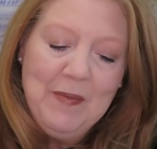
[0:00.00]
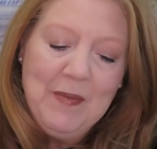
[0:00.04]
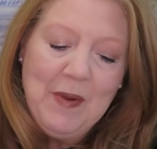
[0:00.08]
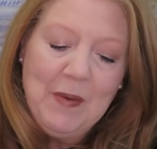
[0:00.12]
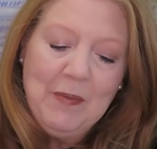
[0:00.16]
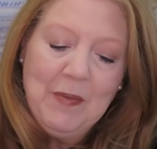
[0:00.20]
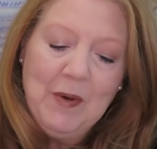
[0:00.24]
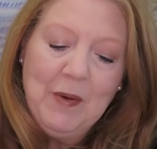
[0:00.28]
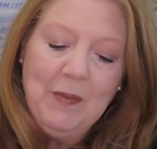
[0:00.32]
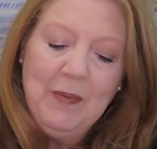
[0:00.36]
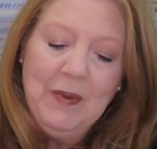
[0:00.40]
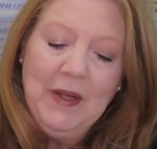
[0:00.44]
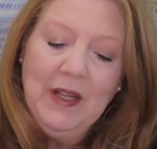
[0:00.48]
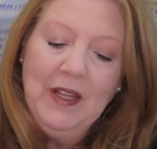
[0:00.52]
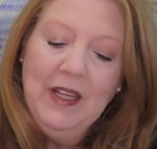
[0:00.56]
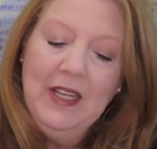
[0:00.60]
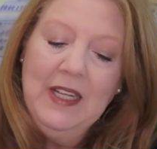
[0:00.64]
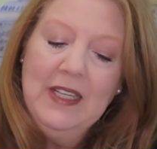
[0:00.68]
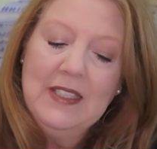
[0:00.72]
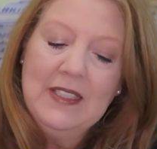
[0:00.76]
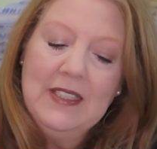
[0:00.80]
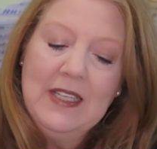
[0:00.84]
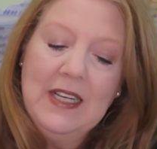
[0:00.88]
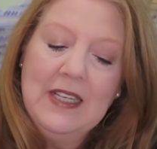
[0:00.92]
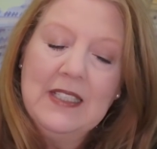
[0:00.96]
member, Bill.
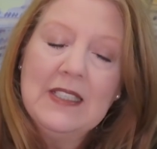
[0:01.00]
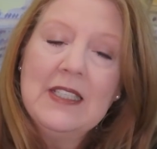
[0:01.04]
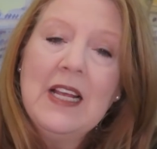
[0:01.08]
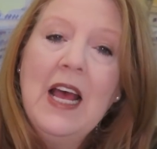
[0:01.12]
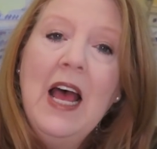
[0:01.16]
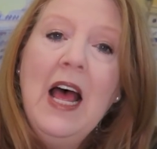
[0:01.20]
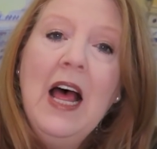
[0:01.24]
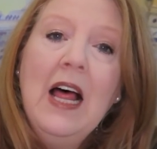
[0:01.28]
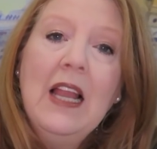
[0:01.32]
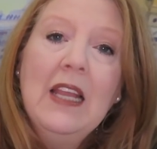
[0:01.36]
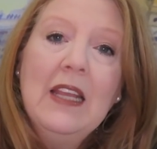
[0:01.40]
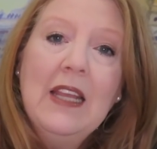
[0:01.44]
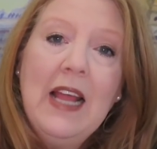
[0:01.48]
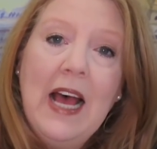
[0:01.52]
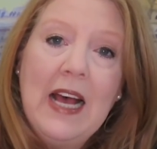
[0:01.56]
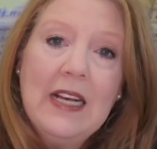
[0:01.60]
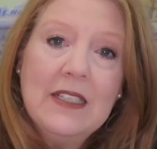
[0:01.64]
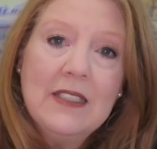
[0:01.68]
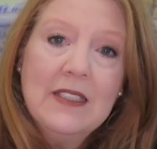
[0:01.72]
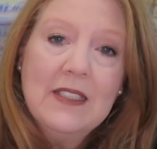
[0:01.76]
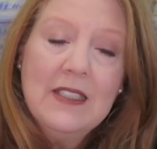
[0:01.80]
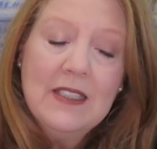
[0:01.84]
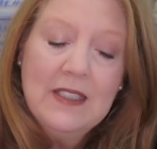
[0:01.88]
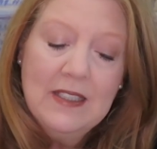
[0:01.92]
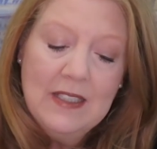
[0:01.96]
He says,
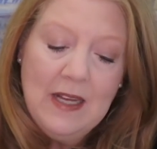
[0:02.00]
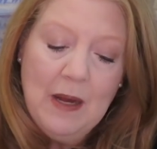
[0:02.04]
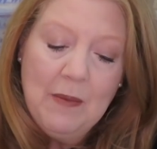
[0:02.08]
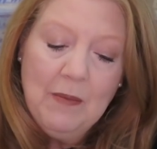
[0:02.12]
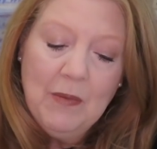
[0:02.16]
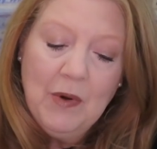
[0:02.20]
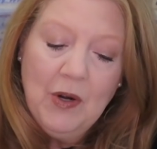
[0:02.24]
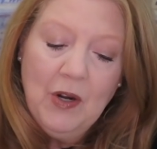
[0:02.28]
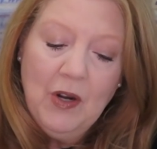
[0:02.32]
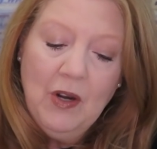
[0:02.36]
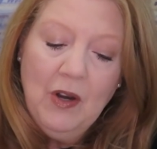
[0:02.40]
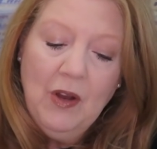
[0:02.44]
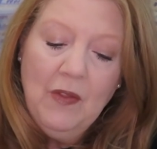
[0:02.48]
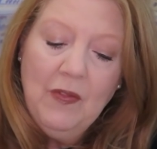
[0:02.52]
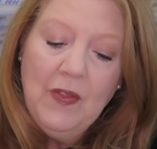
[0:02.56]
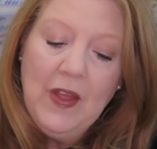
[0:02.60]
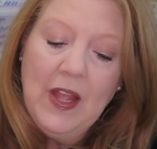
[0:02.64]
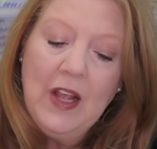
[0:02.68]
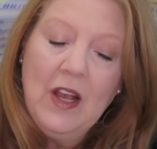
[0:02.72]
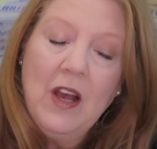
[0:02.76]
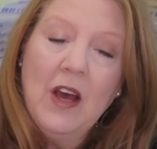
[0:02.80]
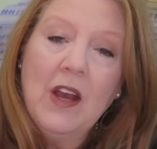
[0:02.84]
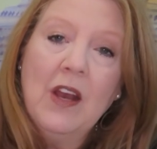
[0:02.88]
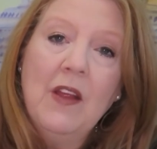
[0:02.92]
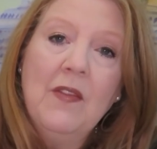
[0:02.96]
last December,
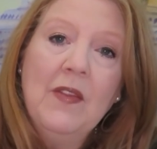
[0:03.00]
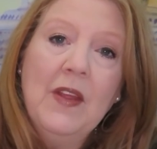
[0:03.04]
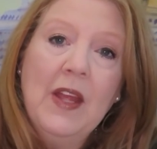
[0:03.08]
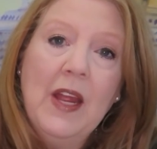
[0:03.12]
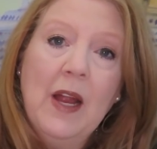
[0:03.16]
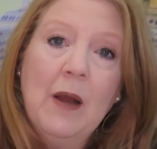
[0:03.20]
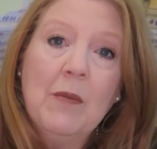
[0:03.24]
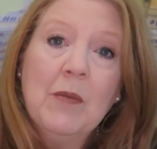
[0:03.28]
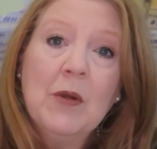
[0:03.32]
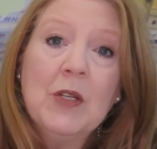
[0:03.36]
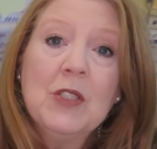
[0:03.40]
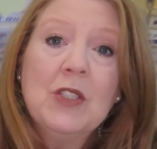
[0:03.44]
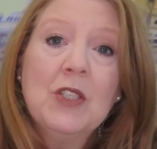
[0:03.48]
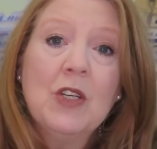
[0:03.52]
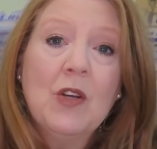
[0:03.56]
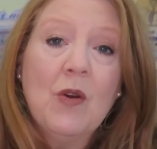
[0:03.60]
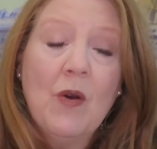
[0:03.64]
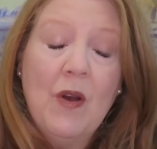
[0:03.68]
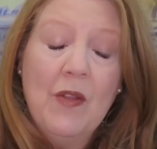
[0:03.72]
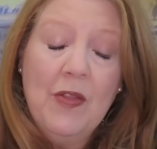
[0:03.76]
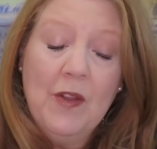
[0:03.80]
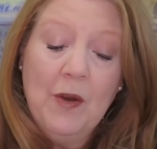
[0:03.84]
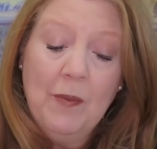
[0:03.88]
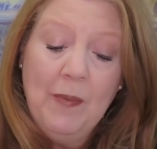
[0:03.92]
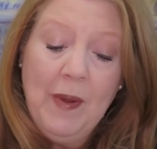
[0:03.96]
they got on the Emerald to
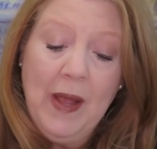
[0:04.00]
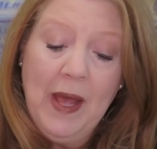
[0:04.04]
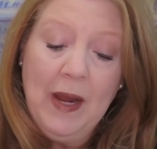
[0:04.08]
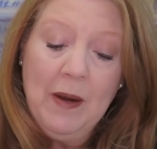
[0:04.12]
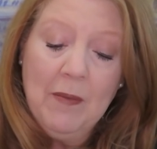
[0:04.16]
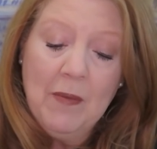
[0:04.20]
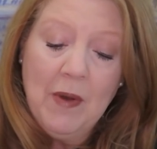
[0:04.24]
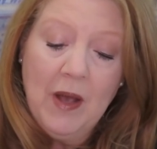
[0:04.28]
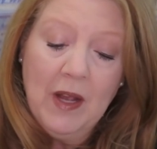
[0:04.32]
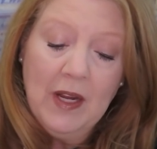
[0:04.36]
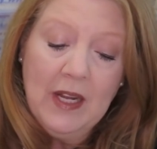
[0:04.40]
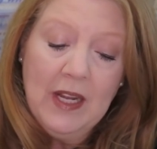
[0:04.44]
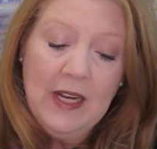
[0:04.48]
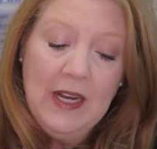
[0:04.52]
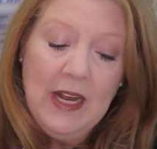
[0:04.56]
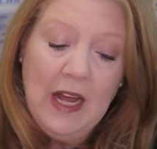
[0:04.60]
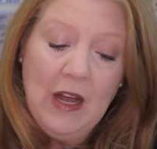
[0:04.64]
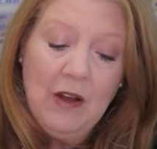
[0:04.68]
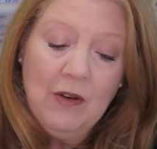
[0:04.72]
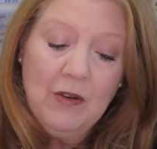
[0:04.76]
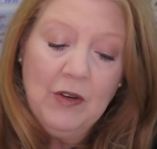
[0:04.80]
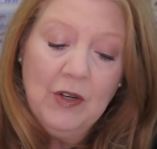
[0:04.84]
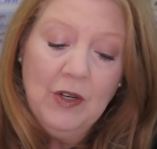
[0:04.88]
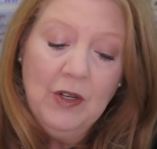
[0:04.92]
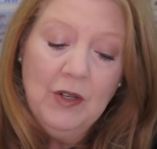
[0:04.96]
go on their Panama
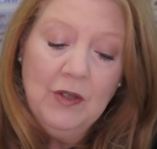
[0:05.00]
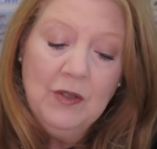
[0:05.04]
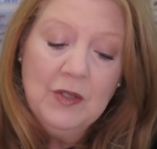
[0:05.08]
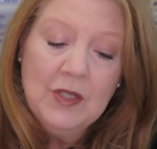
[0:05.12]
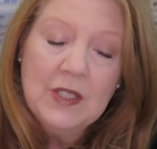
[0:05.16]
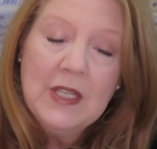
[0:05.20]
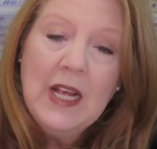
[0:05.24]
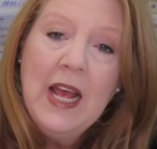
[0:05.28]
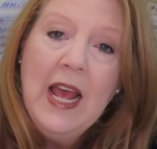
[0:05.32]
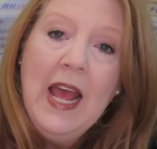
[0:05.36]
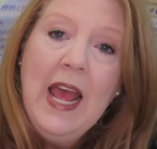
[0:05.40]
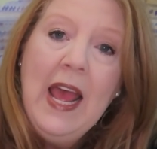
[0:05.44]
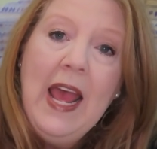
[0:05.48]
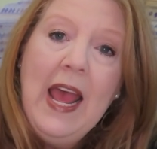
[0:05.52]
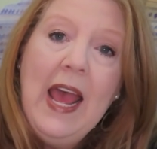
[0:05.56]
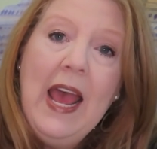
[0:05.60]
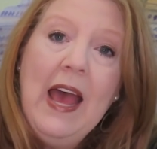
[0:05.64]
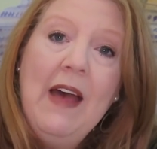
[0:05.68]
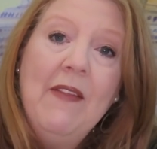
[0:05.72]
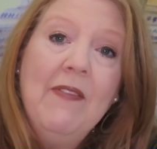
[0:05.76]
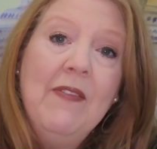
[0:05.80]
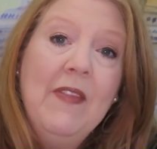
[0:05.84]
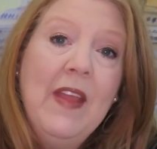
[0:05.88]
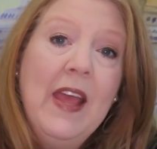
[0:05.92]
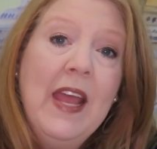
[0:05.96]
Canal cruise,
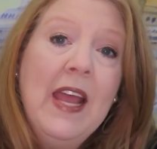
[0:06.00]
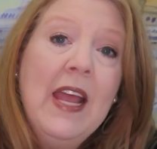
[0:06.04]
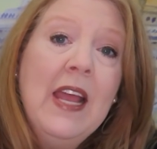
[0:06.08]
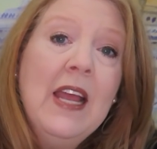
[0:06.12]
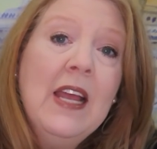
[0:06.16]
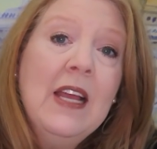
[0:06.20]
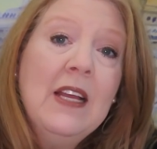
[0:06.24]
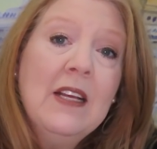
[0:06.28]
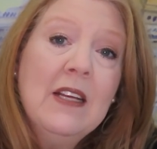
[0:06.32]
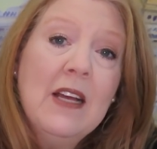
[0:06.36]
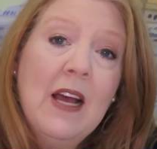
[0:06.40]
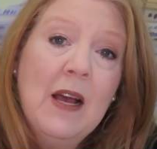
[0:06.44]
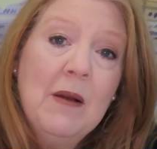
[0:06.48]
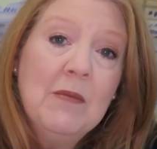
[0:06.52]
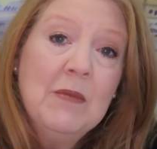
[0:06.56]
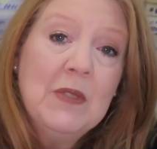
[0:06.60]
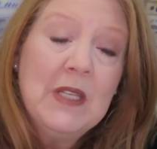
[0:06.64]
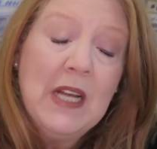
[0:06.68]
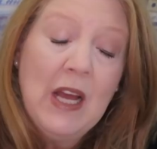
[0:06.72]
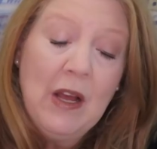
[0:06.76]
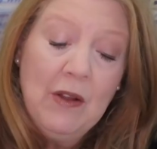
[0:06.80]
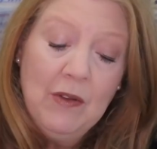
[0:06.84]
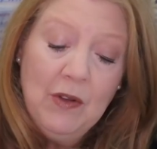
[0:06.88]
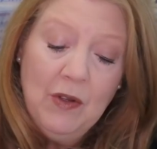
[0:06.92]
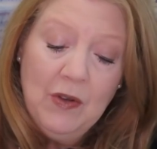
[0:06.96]
and they
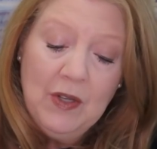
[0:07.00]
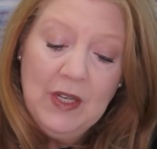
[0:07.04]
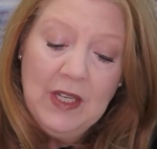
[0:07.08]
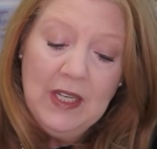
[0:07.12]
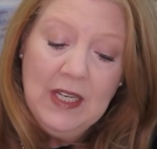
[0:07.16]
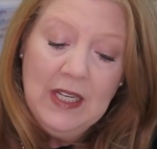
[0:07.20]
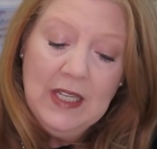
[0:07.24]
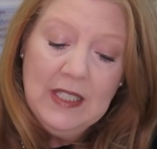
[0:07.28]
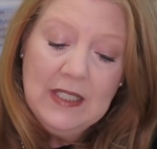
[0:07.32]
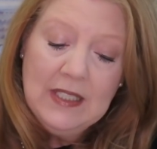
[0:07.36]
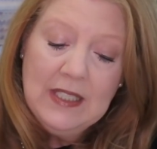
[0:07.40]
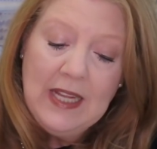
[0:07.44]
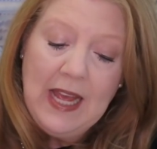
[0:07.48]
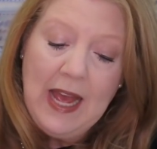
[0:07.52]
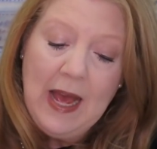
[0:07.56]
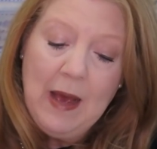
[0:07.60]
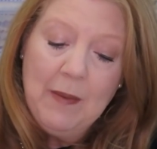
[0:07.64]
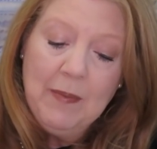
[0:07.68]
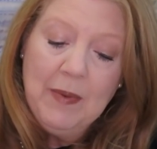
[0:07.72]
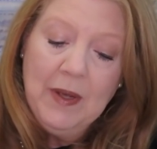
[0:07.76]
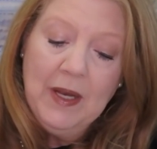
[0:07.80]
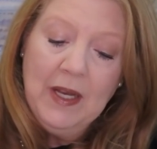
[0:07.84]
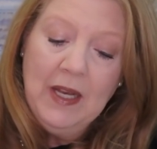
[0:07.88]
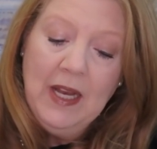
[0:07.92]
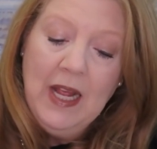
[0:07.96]
downloaded his
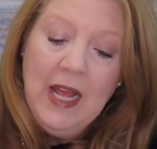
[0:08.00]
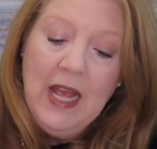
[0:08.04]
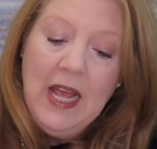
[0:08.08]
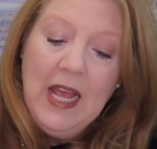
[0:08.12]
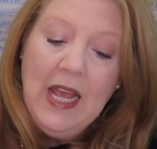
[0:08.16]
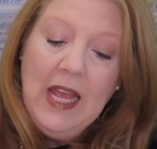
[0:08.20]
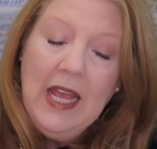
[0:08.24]
cabin.